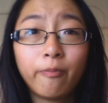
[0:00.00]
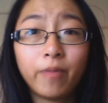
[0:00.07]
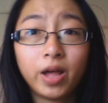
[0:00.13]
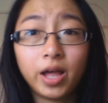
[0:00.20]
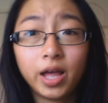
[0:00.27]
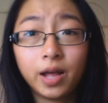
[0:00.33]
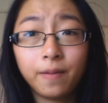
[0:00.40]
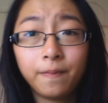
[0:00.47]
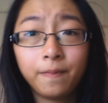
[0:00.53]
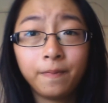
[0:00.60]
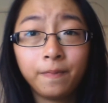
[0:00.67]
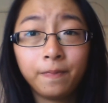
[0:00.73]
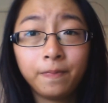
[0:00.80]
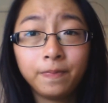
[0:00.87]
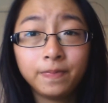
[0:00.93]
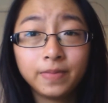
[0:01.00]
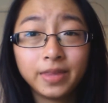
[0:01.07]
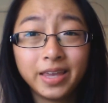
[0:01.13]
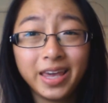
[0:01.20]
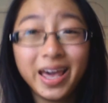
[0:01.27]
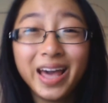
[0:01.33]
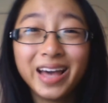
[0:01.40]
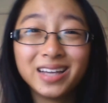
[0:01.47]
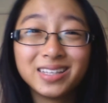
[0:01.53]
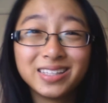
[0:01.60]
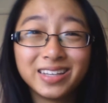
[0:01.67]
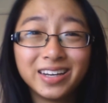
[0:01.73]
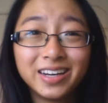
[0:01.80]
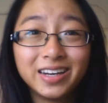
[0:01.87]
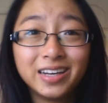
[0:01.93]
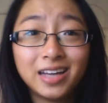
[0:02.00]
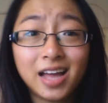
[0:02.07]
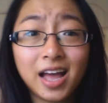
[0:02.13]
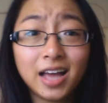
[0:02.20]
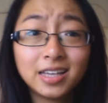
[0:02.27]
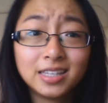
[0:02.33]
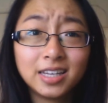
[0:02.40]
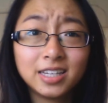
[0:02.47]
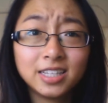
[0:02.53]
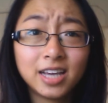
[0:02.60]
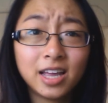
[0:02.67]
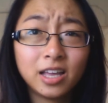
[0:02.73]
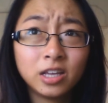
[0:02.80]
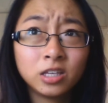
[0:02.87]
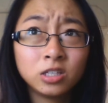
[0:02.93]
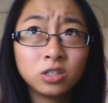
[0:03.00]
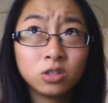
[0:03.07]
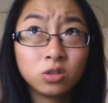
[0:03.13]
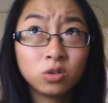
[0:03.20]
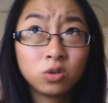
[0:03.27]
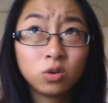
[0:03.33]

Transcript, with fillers: But yeah, so accent challenge